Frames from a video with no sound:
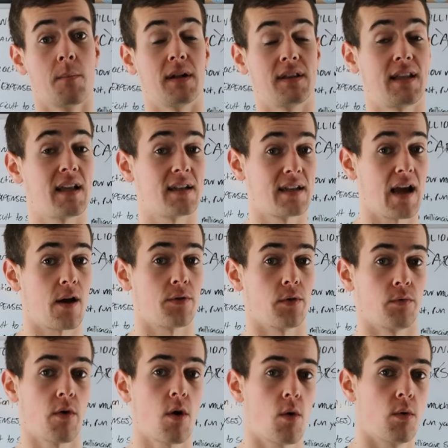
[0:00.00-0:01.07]
But then down
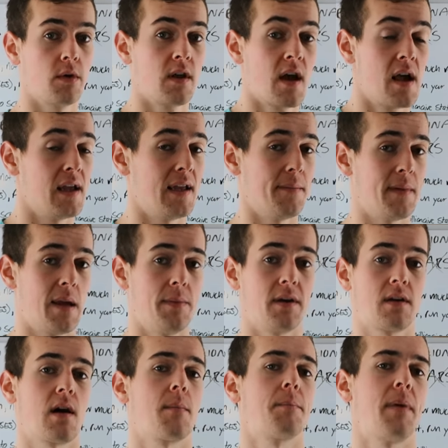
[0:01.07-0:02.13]
the road, it may
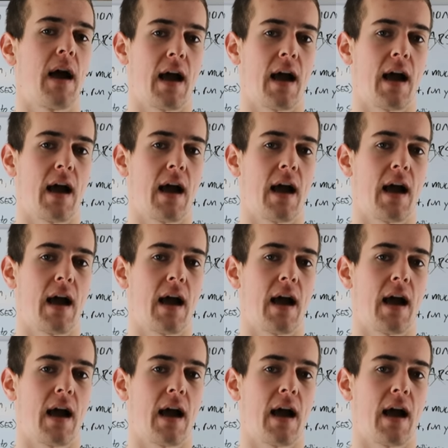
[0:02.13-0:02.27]
become